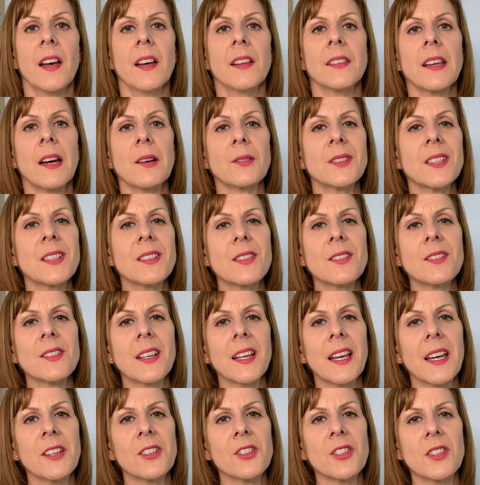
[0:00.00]
Now, this is
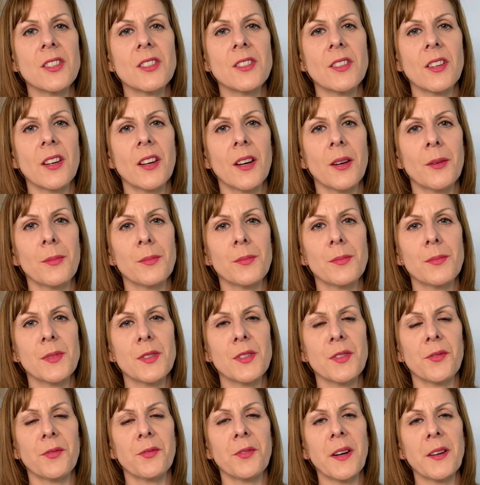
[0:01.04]
again just a
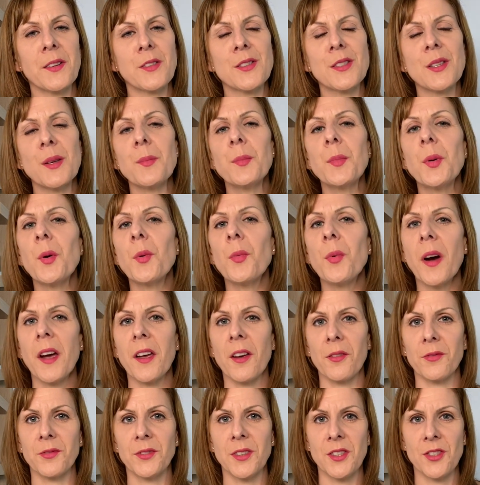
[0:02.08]
sort of very simple way
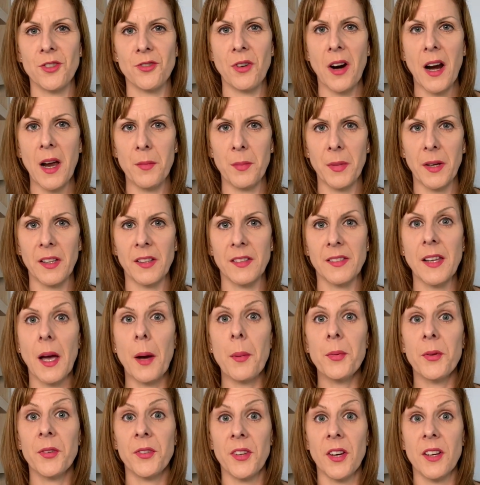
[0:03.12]
of describing
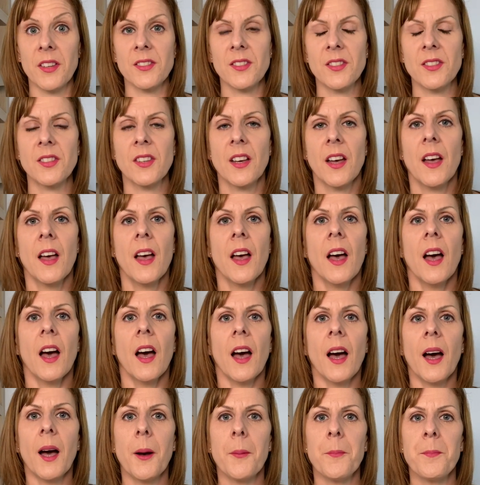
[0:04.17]
depthness.
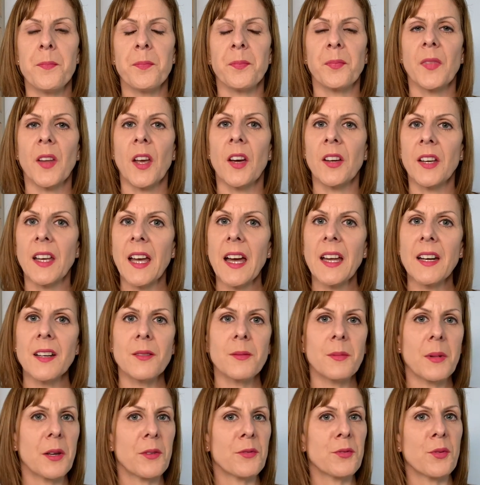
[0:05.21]
Um, again,
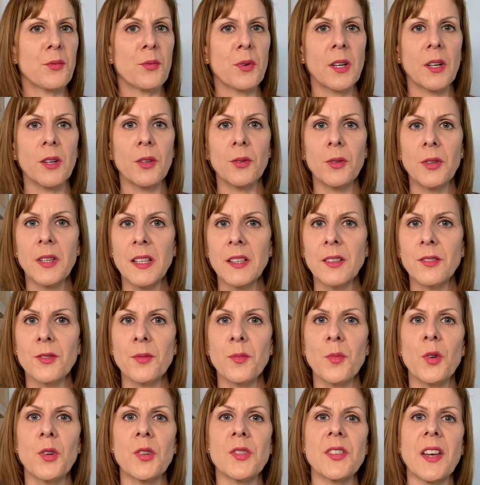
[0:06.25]
if you want to look into
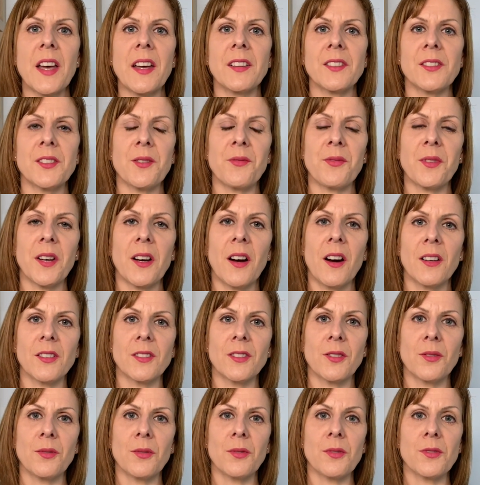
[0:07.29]
more scientific
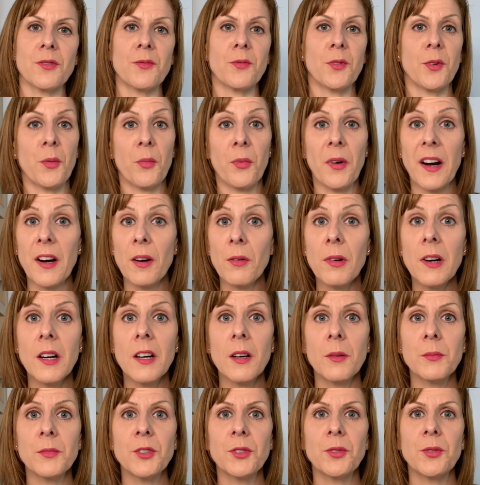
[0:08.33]
articles, you're very
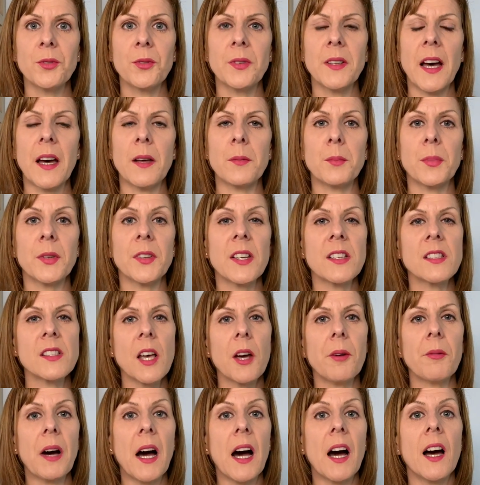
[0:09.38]
welcome to do that, but that's
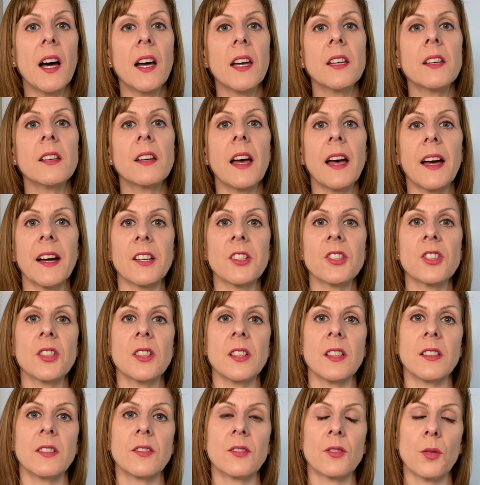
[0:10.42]
how I
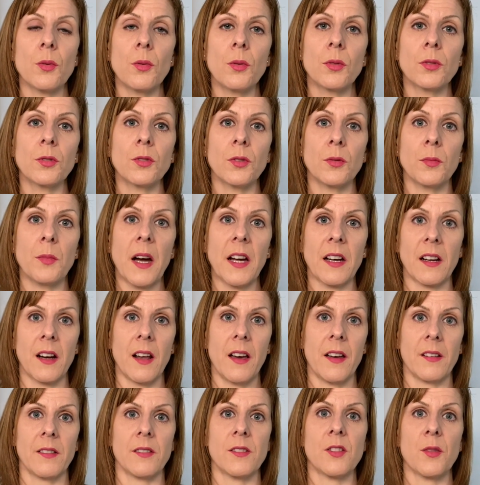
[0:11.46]
actually talk to my
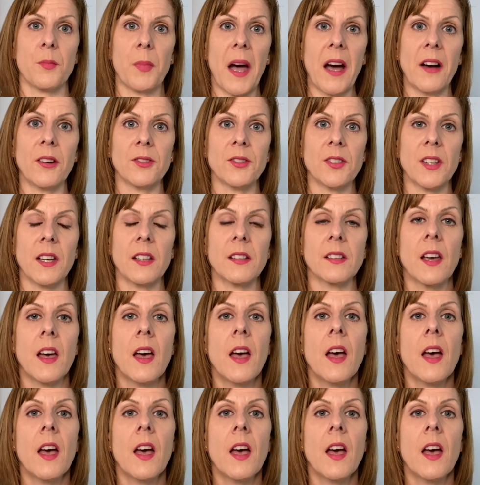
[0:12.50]
clients about it.